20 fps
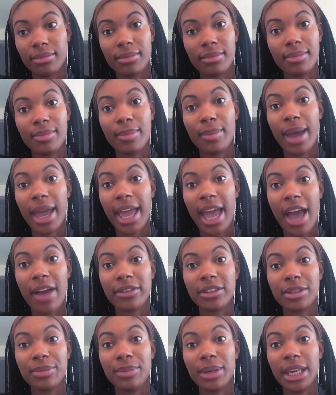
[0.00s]
might
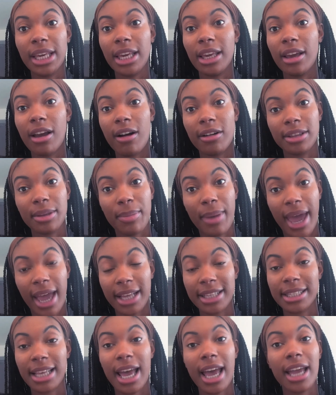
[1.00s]
have to be on the
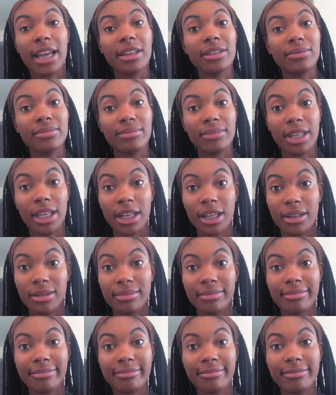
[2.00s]
backside, you know?
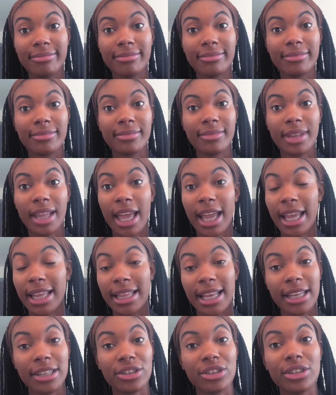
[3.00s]
Like, and
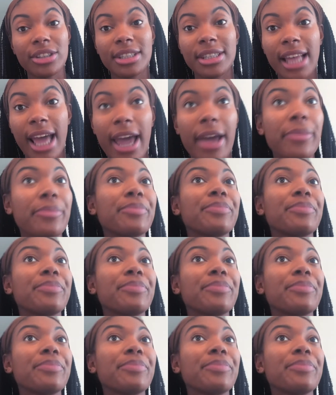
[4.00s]
that's just that.